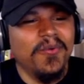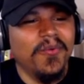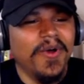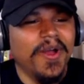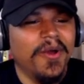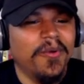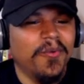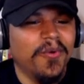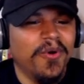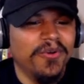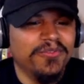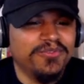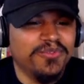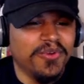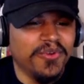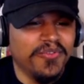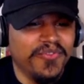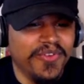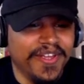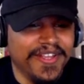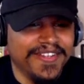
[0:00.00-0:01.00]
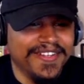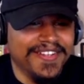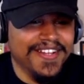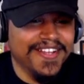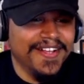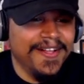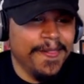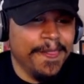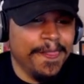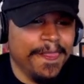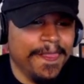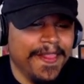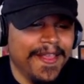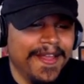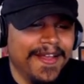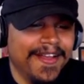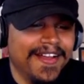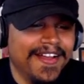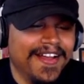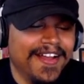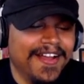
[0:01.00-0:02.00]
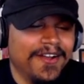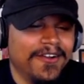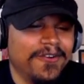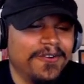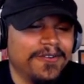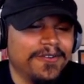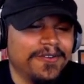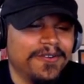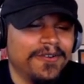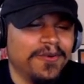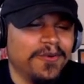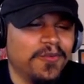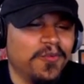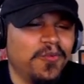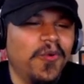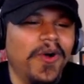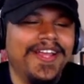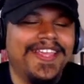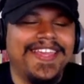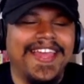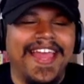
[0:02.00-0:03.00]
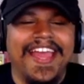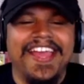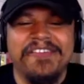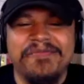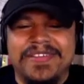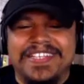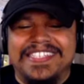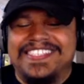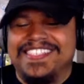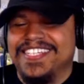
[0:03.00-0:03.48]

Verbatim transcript: Werewolf to offend. What game is